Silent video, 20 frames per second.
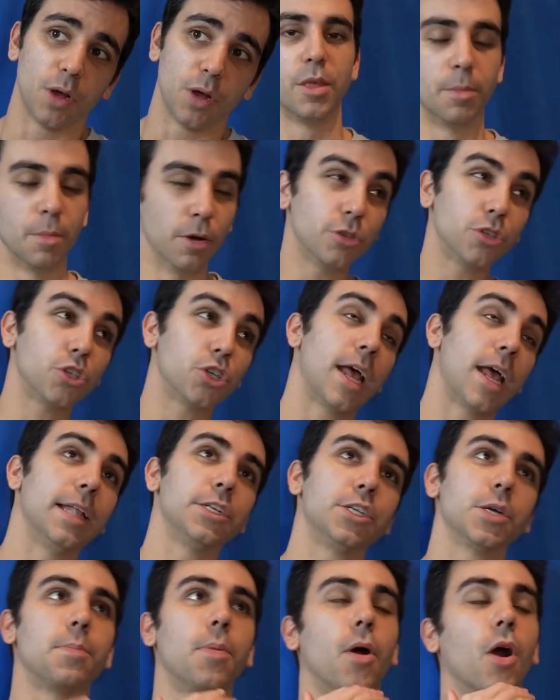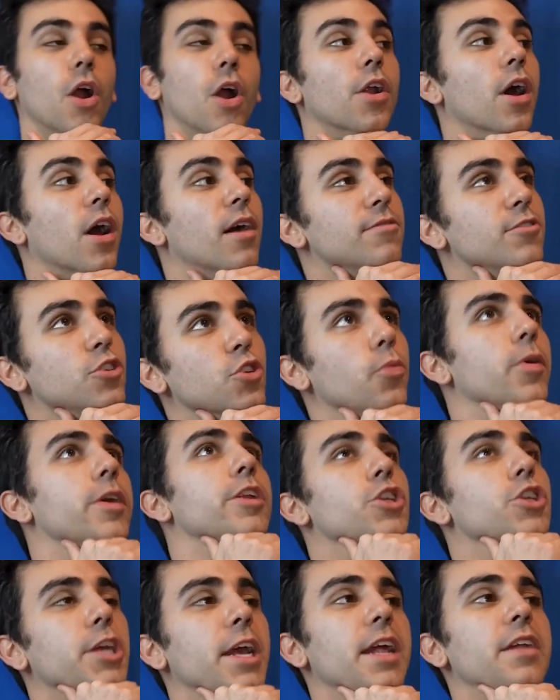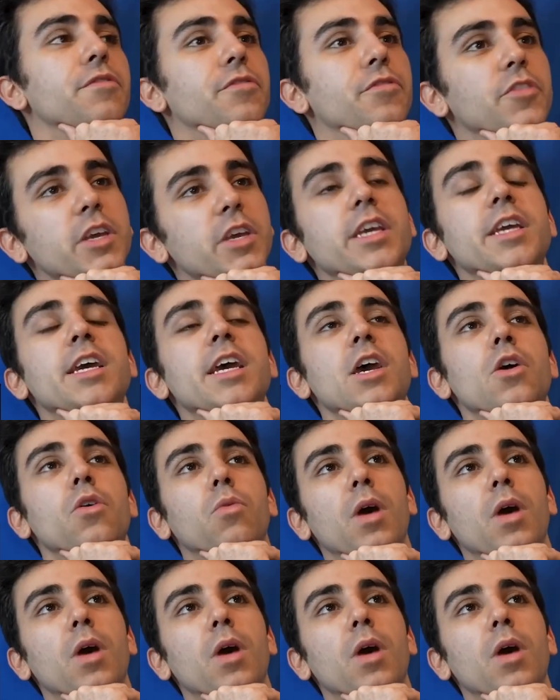The most challenging part of doing Gen V,